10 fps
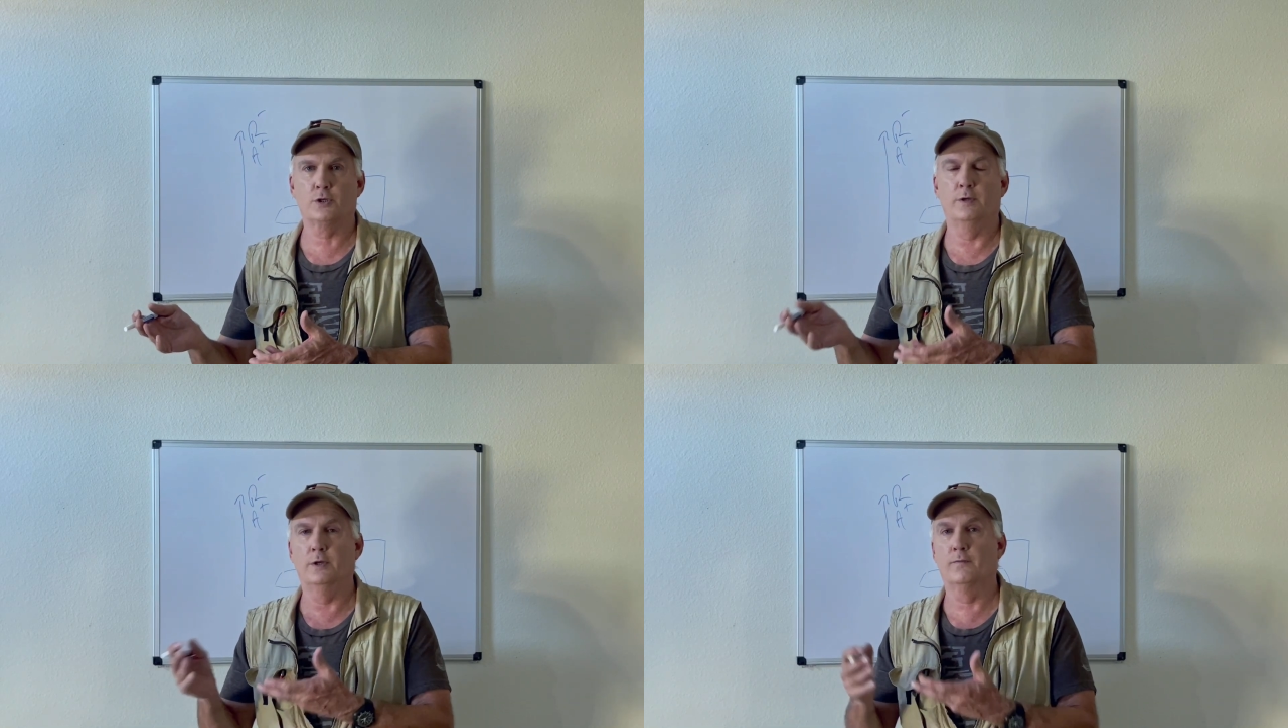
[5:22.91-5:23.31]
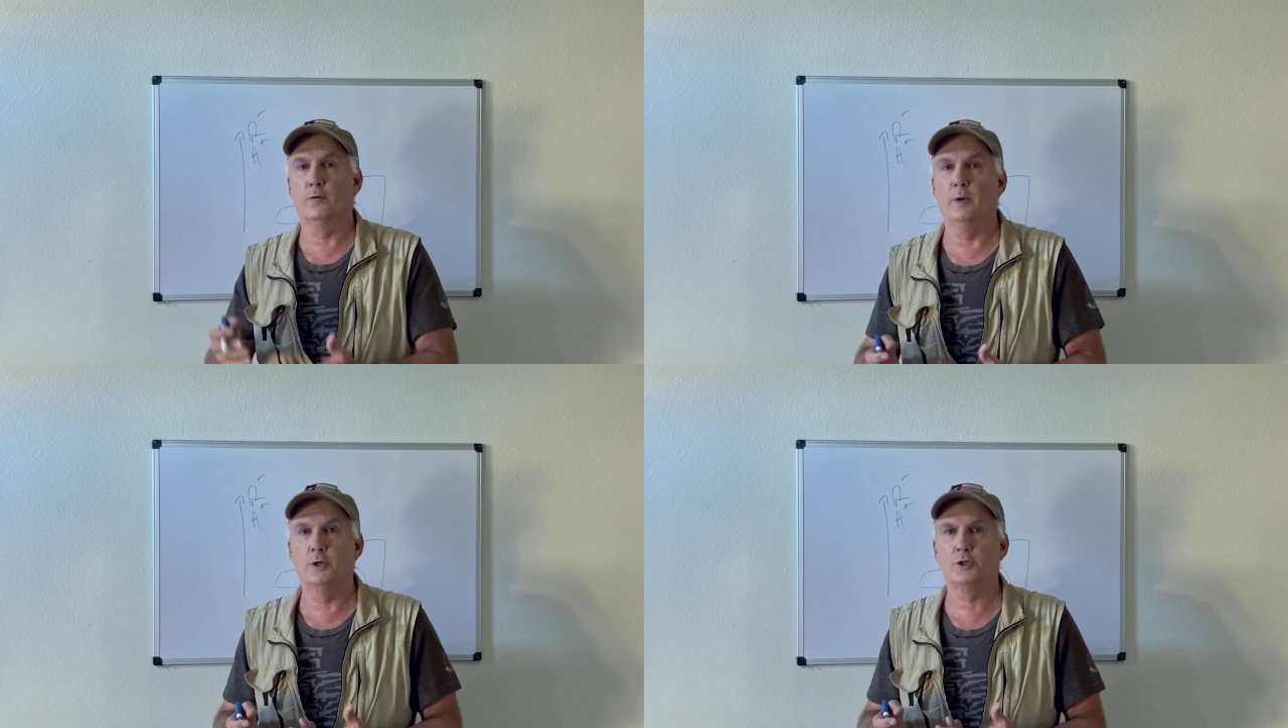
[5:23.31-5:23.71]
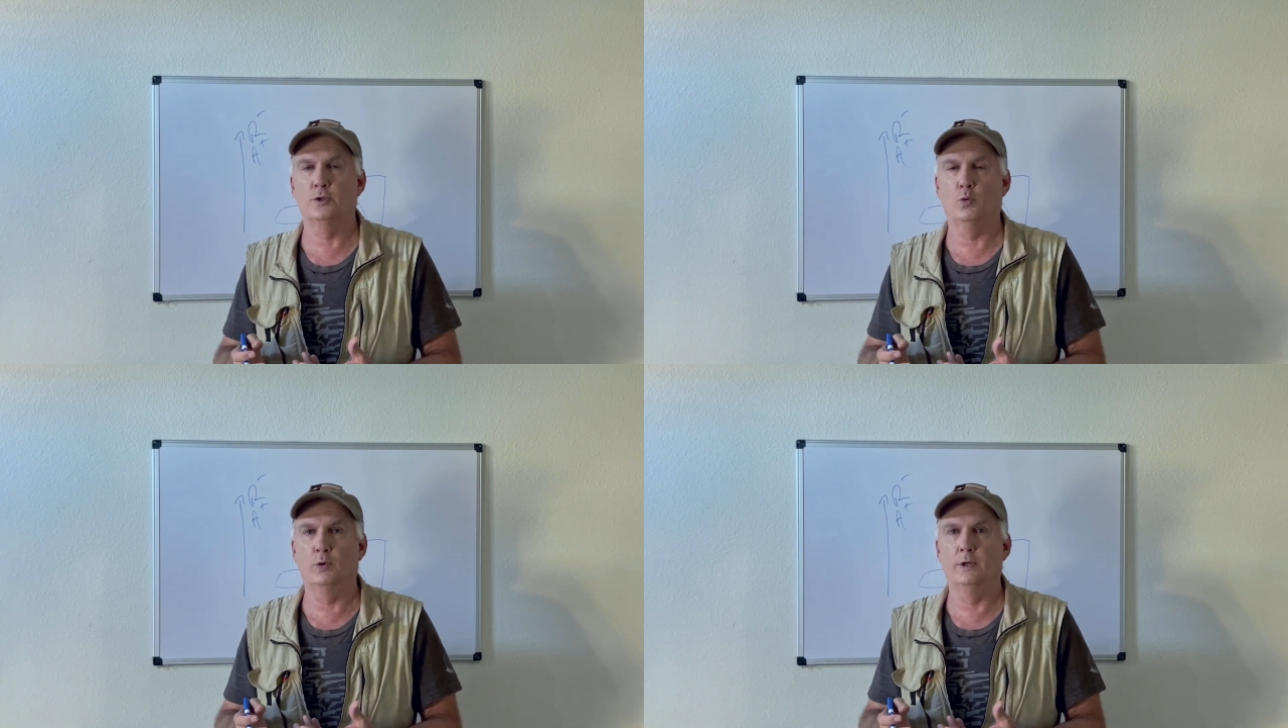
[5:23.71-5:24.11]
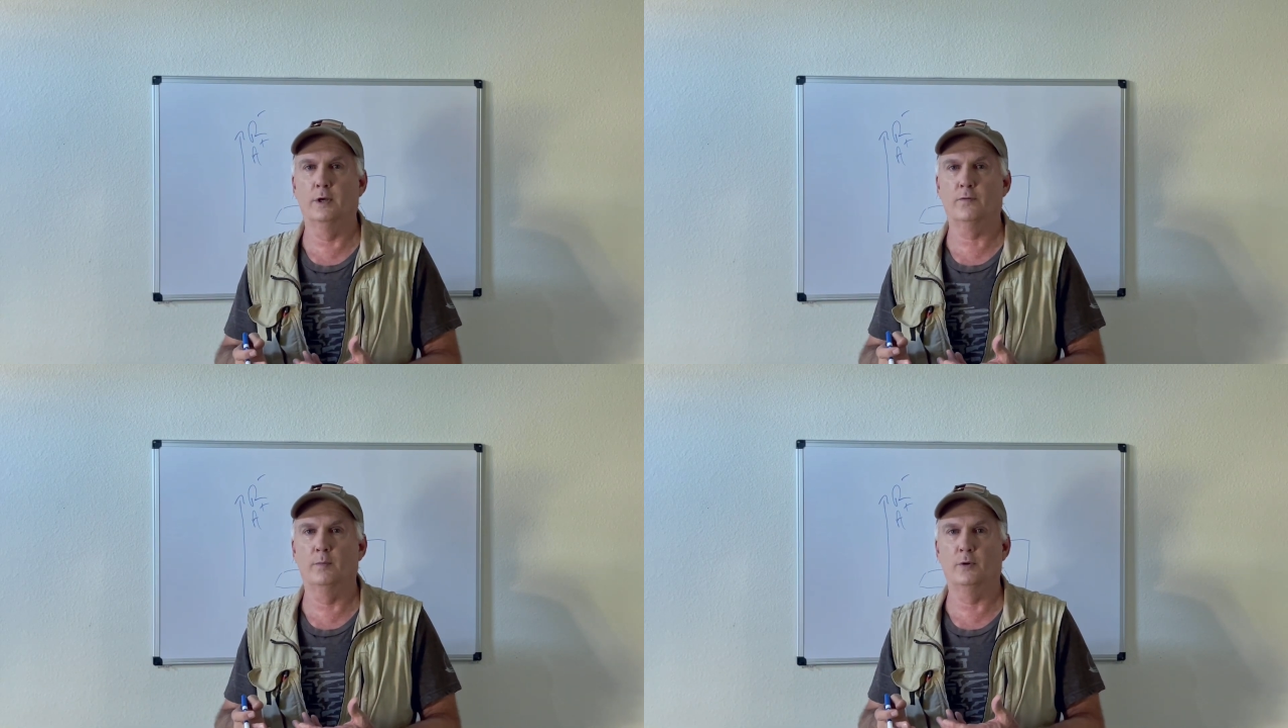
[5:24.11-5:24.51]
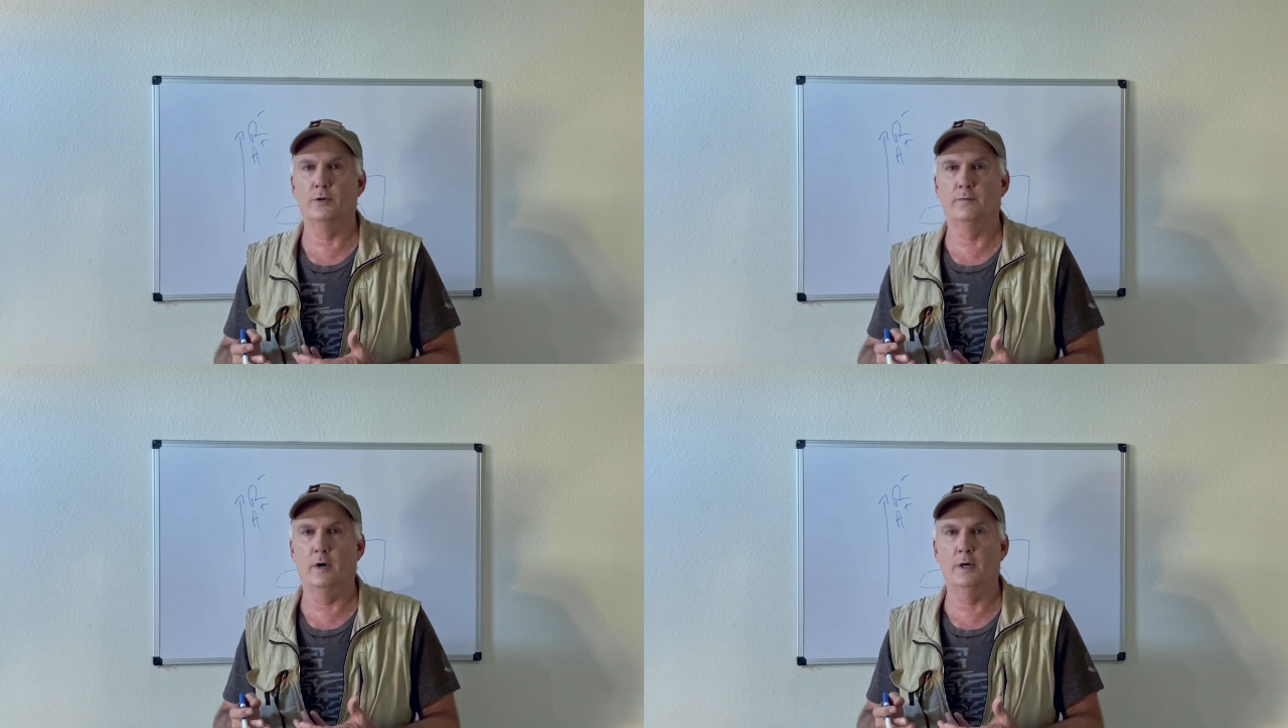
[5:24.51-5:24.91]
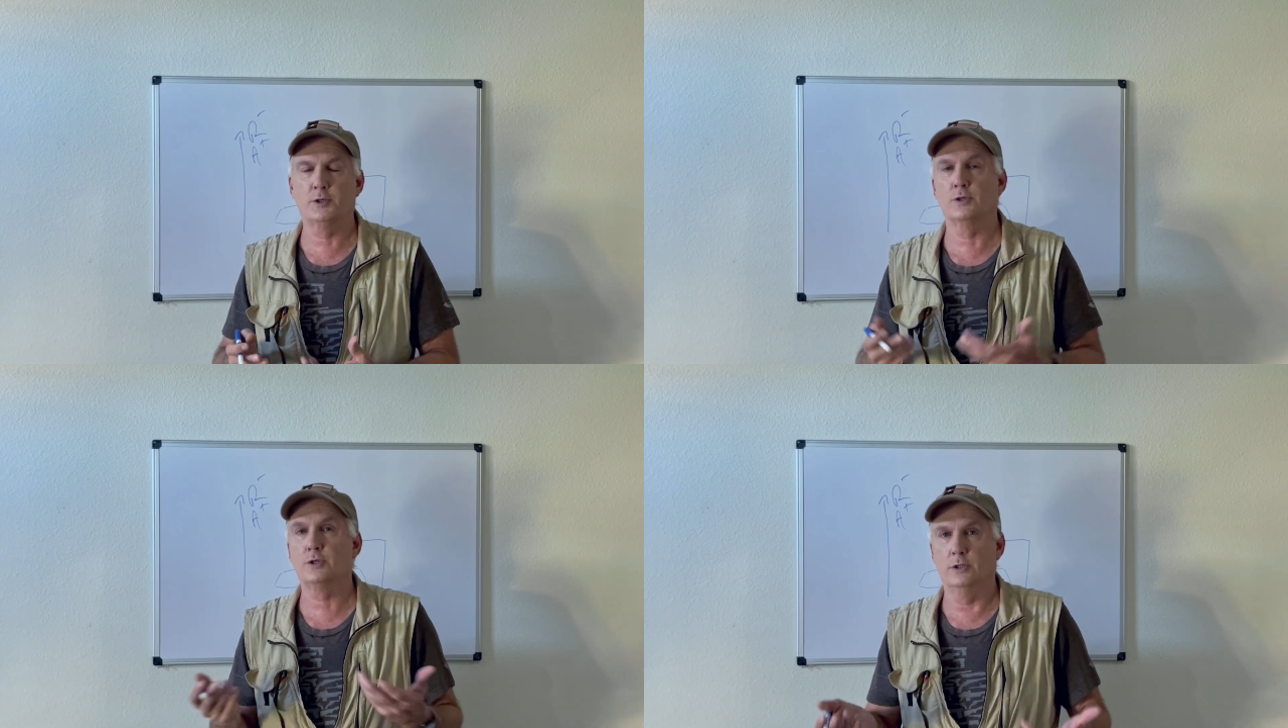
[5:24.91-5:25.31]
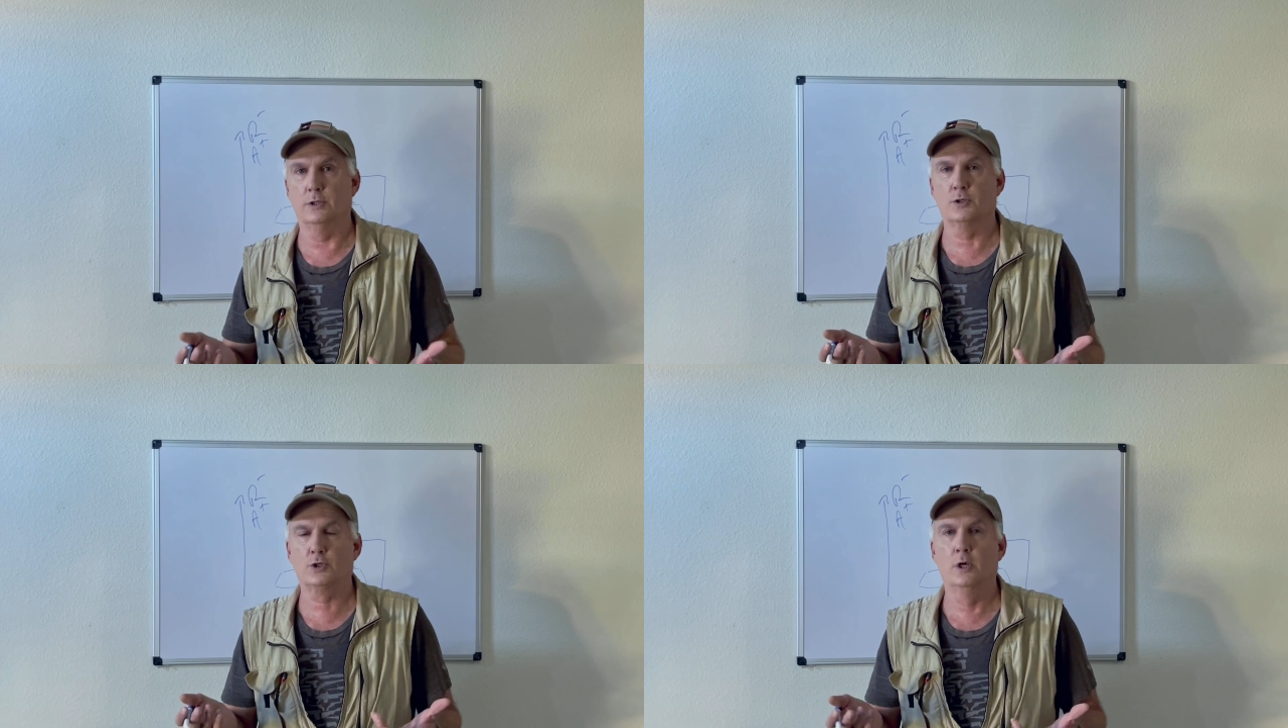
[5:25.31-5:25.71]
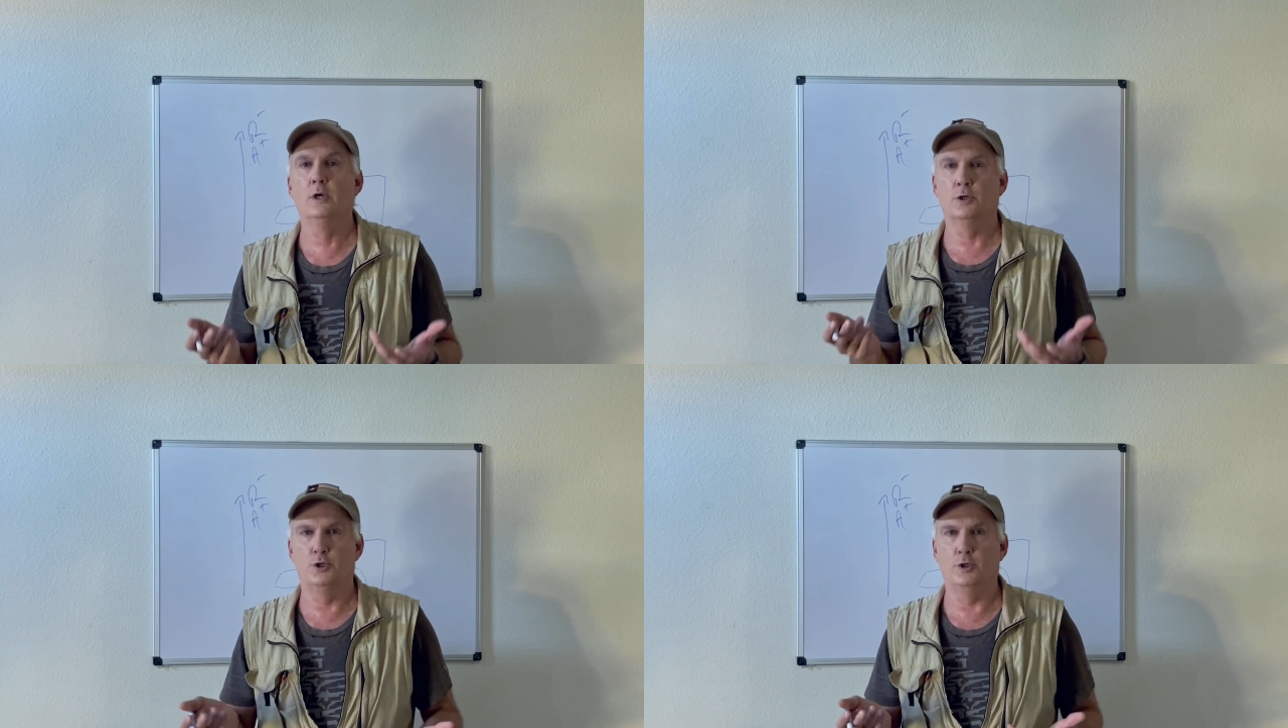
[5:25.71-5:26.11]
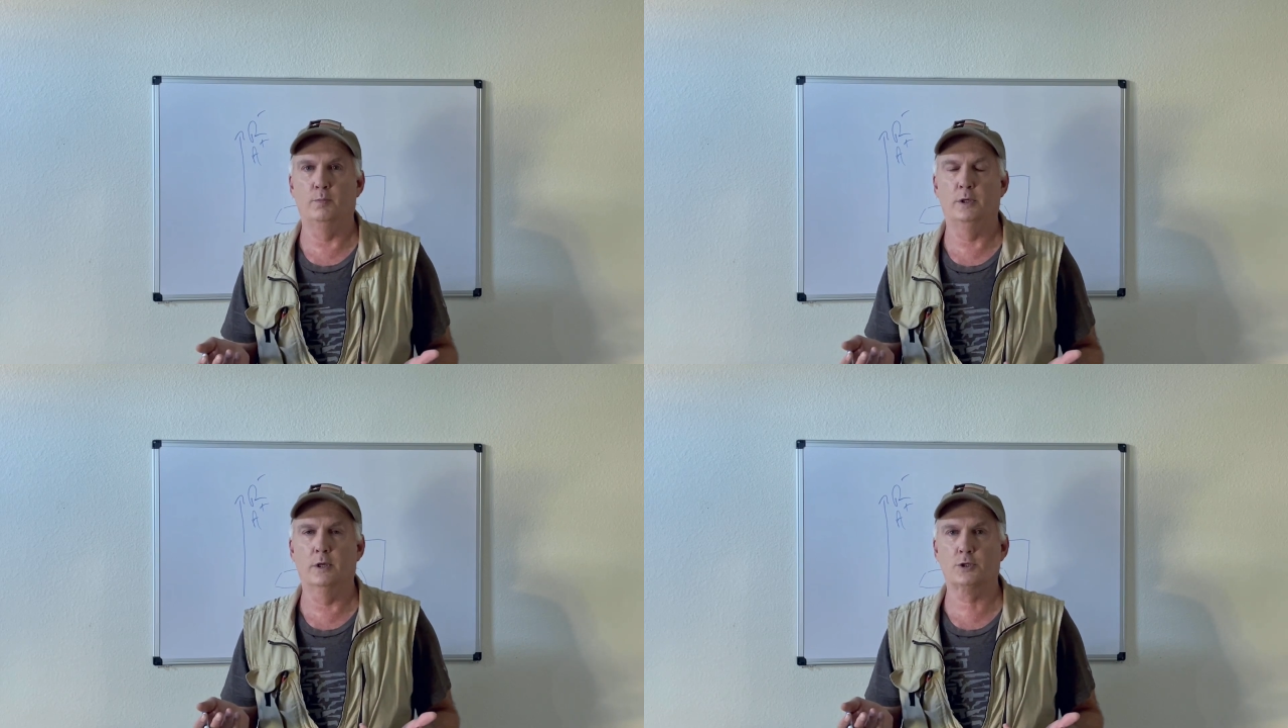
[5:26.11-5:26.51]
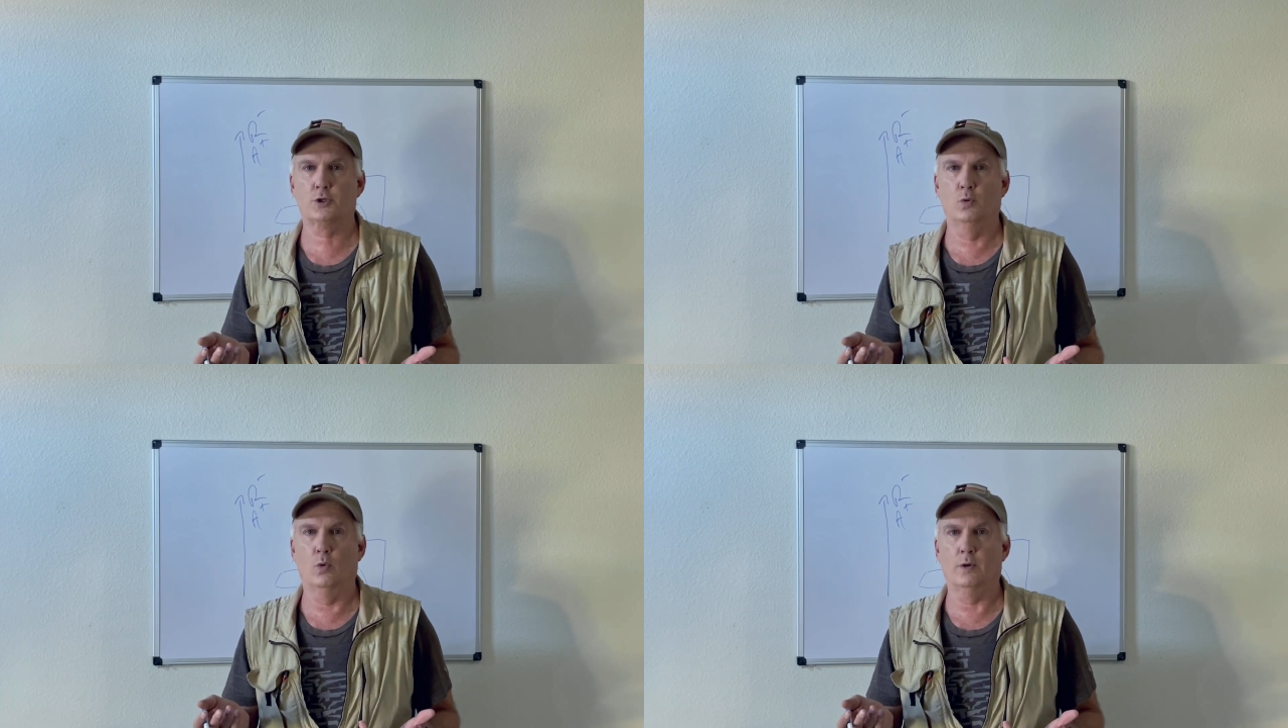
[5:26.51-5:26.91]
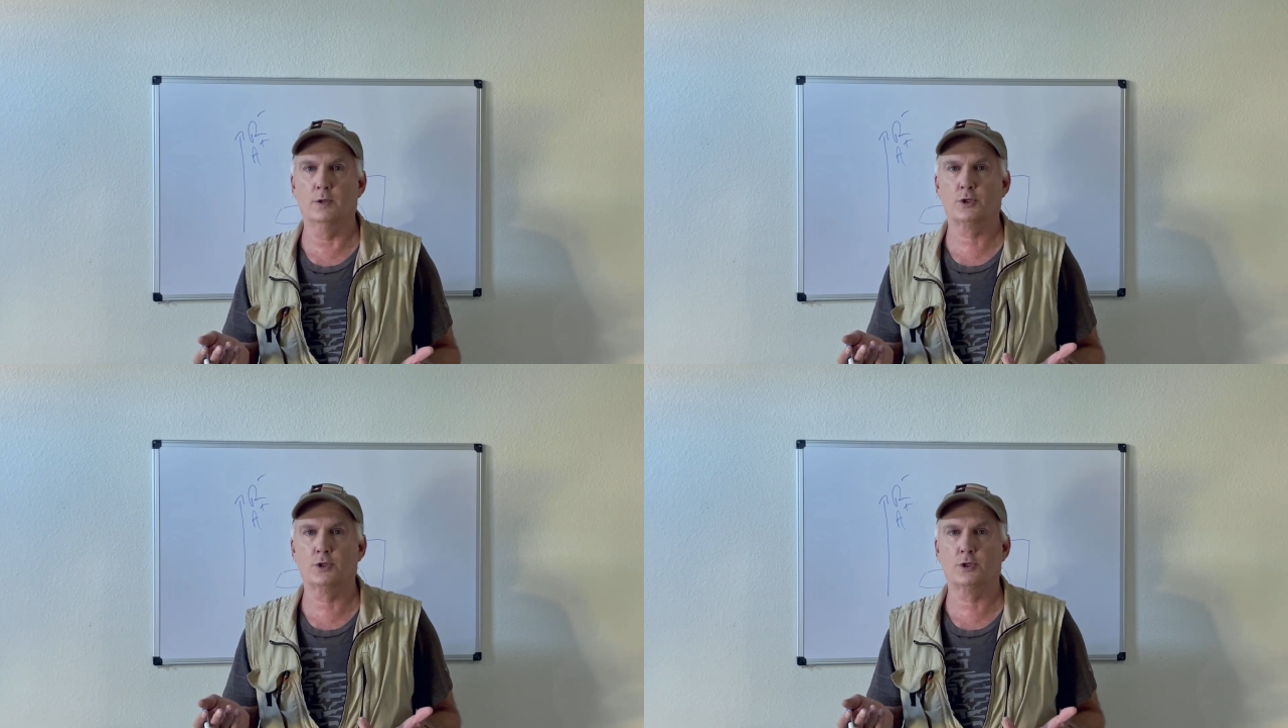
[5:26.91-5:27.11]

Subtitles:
and the information that we get from their devices is GPS coordinates.